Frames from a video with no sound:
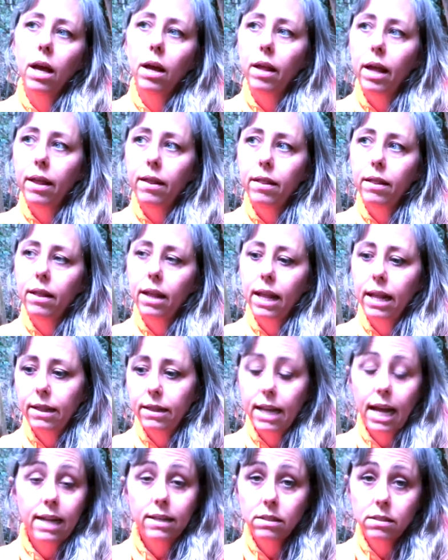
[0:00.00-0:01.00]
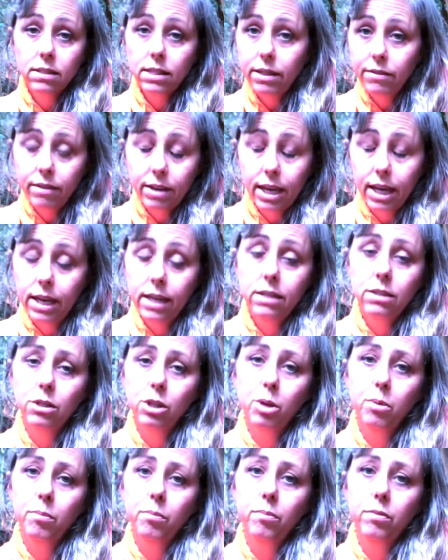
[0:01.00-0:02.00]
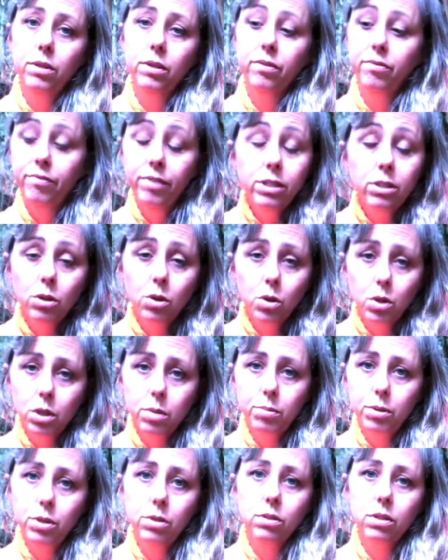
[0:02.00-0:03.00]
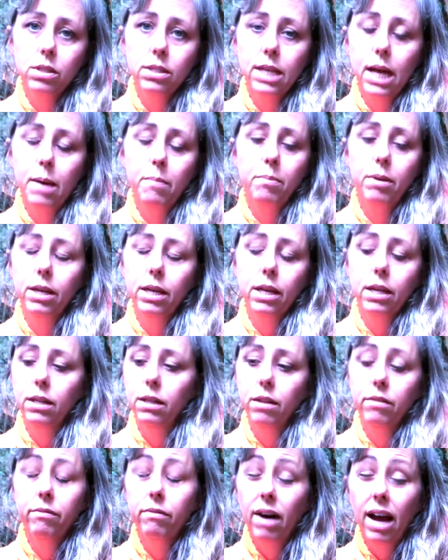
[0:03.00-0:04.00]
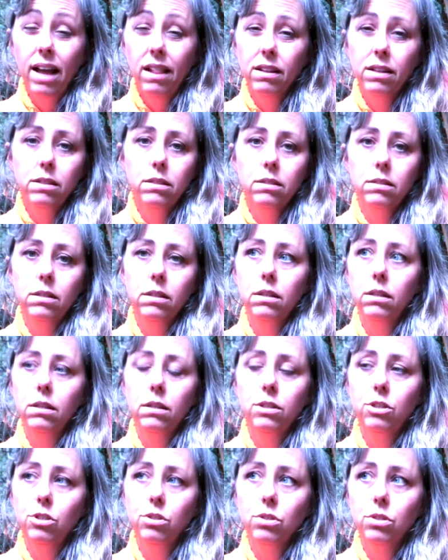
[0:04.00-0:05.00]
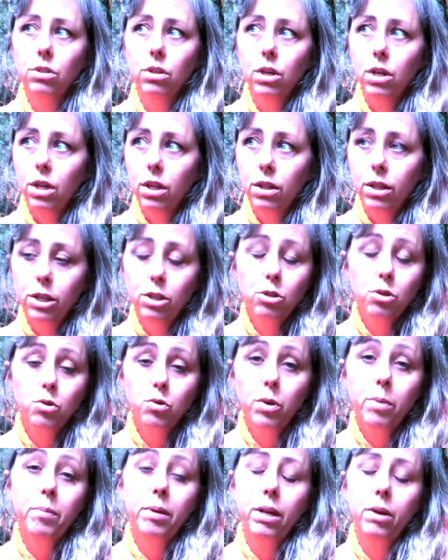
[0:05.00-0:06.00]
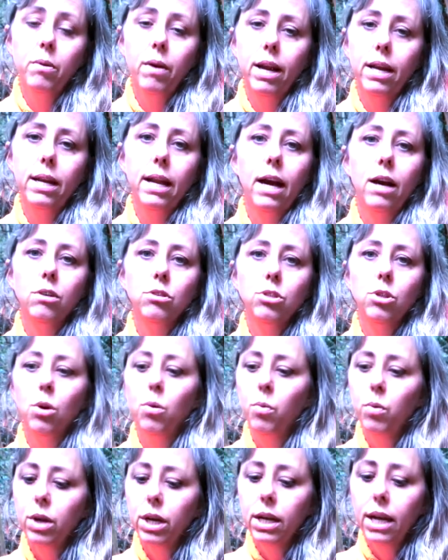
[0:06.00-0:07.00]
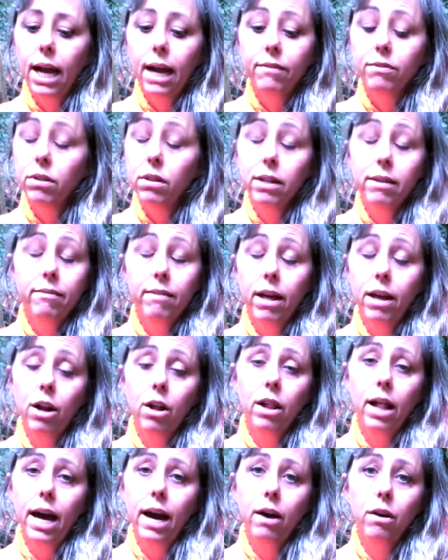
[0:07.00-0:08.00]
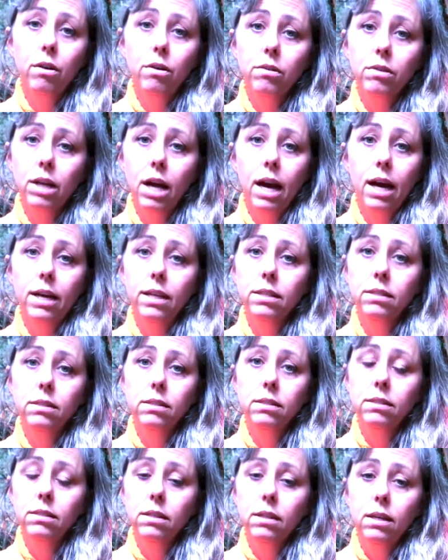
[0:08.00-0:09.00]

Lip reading: And that doesn't even get into the physical abuse that's happening, and the violence and just the extremity right now. So we're gonna have to live that all out, guys.